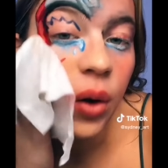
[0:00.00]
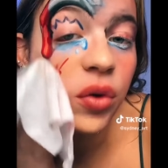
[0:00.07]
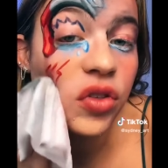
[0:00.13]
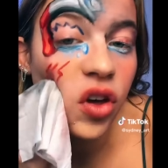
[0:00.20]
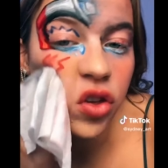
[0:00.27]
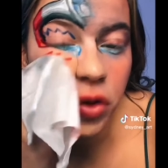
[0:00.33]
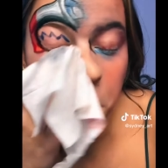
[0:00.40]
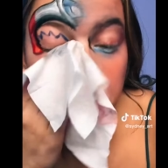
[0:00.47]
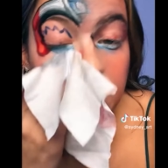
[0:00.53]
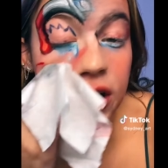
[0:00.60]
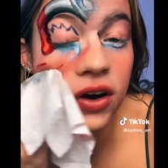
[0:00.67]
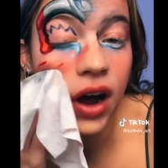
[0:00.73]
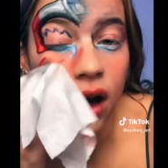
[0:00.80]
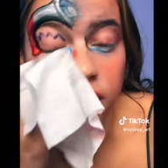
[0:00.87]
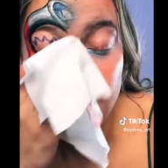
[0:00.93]
I was also
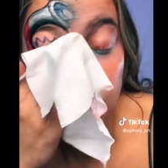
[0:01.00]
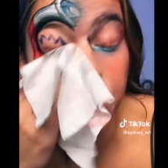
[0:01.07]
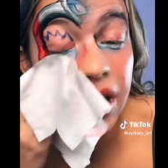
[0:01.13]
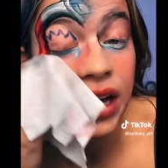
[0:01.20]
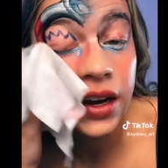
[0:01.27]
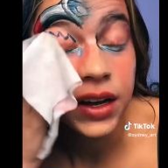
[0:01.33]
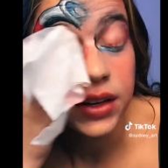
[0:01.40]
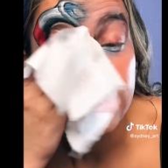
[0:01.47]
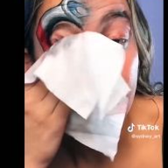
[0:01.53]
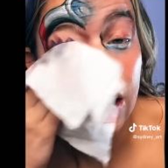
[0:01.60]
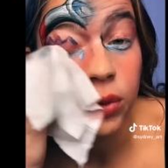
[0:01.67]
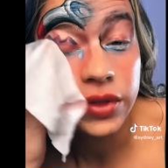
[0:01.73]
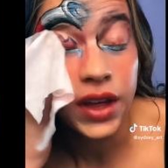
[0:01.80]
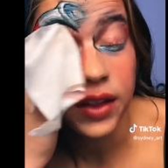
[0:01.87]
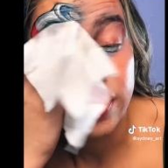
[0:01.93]
near having a panic
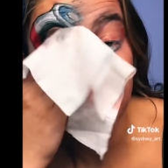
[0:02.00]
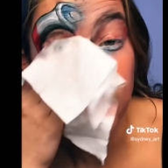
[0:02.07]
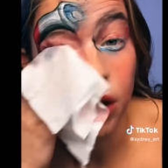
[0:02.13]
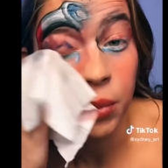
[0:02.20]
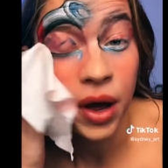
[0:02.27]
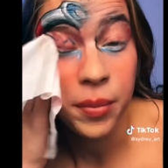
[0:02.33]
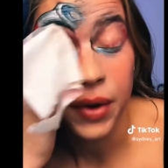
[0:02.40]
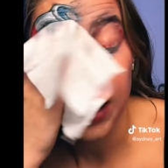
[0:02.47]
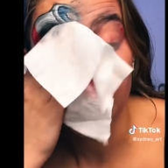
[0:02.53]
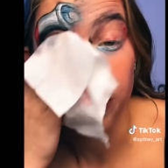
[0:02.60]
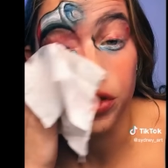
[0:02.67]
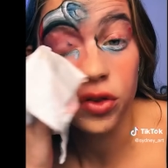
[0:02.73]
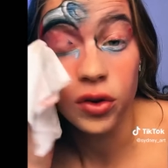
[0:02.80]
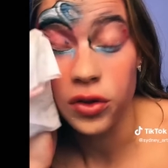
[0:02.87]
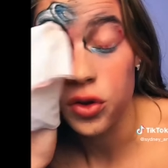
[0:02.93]
attack with that thing on my
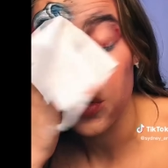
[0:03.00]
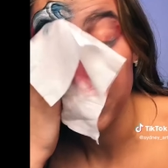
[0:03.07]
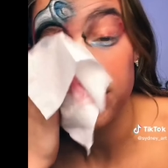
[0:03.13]
mouth, so the